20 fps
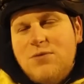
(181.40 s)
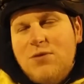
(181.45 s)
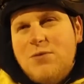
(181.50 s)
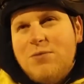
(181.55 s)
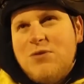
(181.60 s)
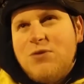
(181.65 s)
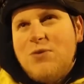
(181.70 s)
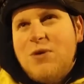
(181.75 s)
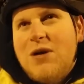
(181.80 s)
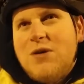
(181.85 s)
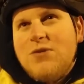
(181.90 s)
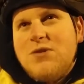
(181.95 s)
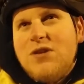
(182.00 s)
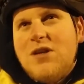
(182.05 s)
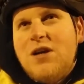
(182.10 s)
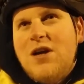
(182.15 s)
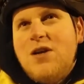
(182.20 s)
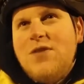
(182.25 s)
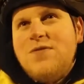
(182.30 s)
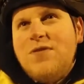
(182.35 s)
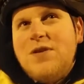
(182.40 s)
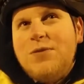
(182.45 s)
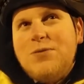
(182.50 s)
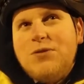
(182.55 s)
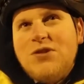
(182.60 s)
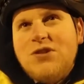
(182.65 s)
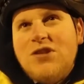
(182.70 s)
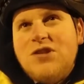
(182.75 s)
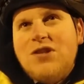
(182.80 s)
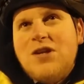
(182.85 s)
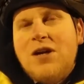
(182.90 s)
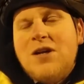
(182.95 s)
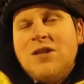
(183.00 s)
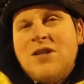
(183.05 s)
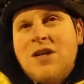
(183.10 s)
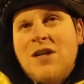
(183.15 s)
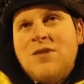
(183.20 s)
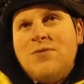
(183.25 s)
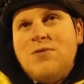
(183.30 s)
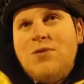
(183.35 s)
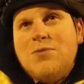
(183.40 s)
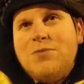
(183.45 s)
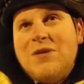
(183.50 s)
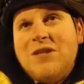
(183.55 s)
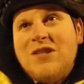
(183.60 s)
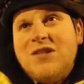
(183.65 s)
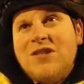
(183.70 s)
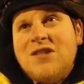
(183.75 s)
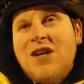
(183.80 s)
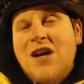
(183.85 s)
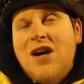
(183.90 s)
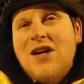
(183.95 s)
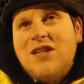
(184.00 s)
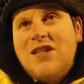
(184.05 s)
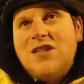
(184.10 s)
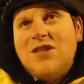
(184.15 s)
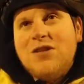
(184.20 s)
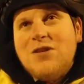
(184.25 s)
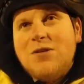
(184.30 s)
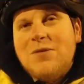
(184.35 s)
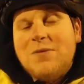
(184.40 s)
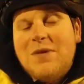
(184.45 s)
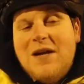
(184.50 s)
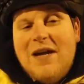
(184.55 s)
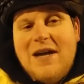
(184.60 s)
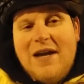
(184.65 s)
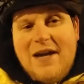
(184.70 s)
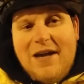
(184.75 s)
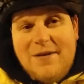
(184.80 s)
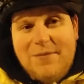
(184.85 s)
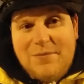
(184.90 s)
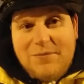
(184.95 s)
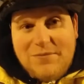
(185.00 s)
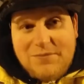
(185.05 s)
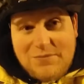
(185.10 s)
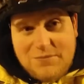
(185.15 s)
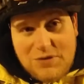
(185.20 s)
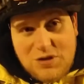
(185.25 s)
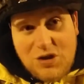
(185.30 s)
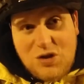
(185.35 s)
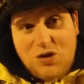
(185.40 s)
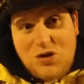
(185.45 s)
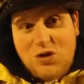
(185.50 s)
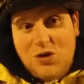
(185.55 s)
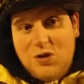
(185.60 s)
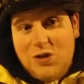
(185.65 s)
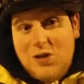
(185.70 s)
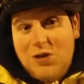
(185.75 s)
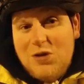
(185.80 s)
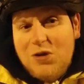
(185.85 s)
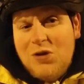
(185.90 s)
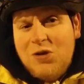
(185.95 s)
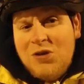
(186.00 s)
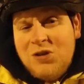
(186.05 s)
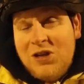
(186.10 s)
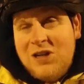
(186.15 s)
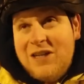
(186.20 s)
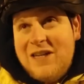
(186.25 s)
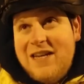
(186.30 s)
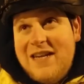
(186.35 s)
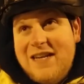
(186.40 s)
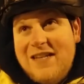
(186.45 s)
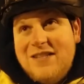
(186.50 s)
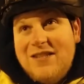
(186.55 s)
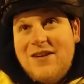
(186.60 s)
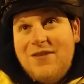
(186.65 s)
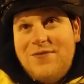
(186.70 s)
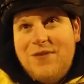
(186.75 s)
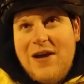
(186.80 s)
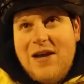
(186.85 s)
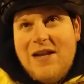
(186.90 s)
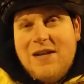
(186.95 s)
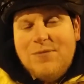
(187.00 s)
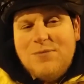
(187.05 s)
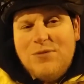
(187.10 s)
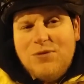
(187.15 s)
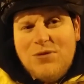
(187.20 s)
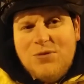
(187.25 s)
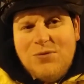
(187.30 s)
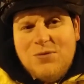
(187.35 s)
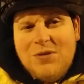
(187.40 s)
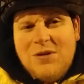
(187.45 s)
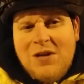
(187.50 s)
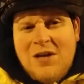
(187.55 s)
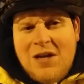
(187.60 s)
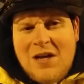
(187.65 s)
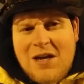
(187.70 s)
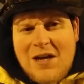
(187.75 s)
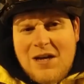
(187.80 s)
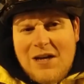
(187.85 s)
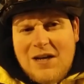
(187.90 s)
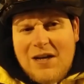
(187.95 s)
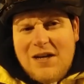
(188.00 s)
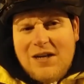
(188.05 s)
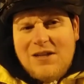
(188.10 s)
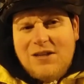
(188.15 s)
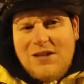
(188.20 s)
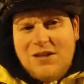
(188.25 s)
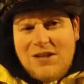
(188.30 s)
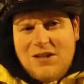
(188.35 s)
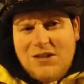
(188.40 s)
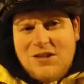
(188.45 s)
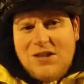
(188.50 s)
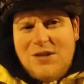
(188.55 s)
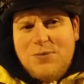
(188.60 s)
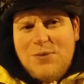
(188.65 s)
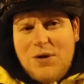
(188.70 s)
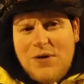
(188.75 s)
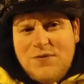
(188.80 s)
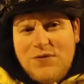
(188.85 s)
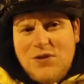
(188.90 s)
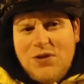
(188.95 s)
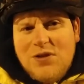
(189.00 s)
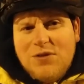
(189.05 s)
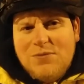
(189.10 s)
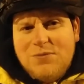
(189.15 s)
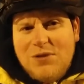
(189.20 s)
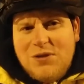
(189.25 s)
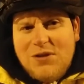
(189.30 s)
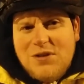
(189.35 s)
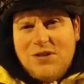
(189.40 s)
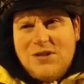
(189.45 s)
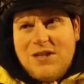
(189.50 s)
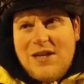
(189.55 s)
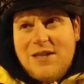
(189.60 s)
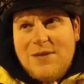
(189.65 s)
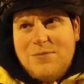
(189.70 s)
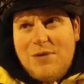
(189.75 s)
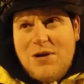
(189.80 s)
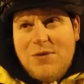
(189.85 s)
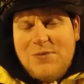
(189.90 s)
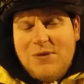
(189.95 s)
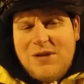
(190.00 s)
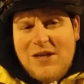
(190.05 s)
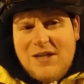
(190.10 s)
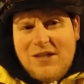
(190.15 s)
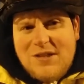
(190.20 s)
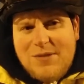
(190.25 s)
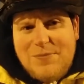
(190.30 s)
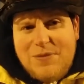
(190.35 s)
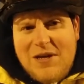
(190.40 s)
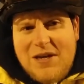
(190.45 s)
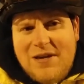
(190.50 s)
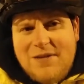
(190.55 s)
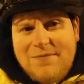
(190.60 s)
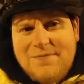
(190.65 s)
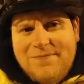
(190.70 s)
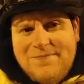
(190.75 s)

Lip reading: room as well. So hopefully once the dining room is tidied up, my YouTubing corner is available, you can see what I've done, because at the moment it's a bit